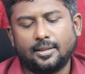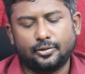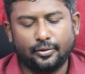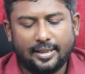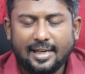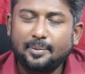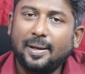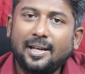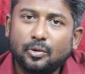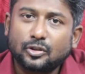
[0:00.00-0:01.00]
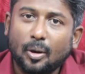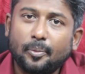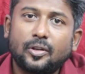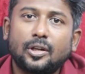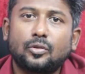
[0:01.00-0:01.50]
So, the death penalty was
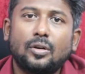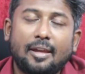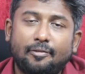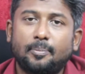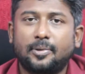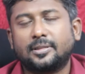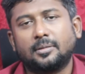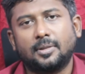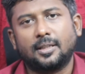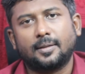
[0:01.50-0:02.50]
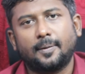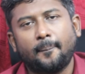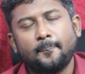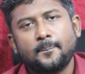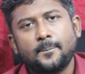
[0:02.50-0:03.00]
commuted to life imprisonment.
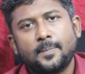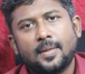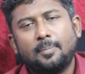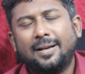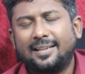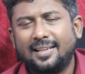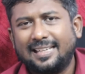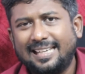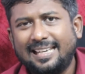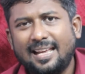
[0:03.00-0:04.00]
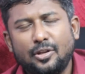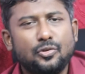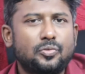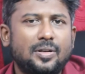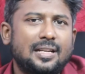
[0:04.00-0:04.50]
But in India,
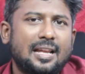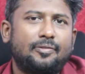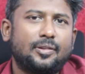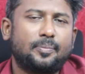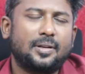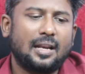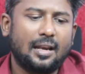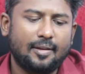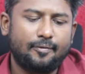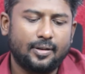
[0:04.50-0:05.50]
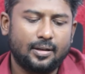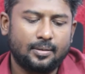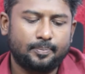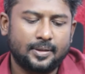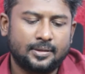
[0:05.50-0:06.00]
usually life
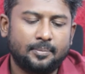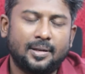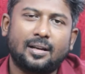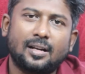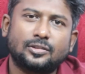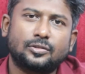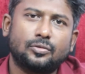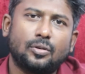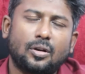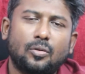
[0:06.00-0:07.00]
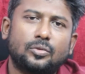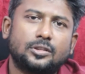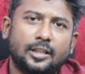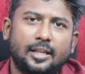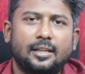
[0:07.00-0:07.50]
imprisonment runs to
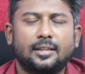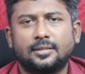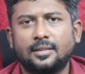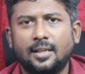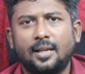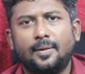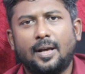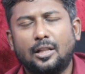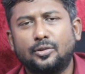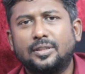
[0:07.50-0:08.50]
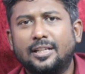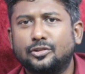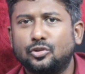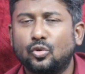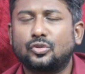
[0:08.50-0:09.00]
around 30 years. Although there
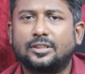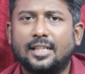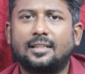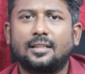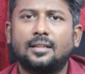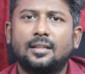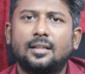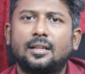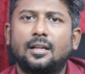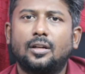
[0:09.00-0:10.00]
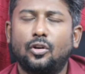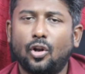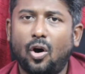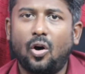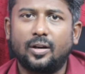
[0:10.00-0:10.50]
is no set
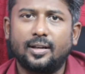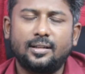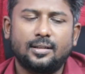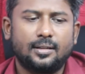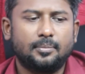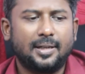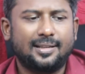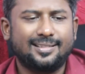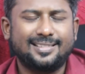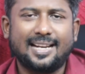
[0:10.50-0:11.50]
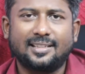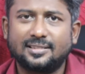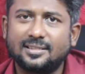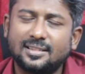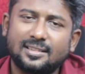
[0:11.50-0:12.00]
law on it, but that
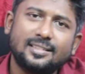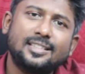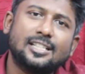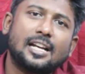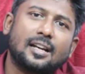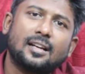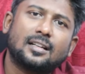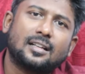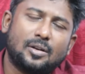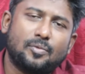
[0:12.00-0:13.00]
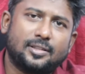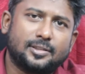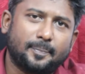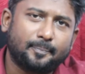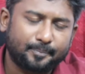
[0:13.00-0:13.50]
is the general convention.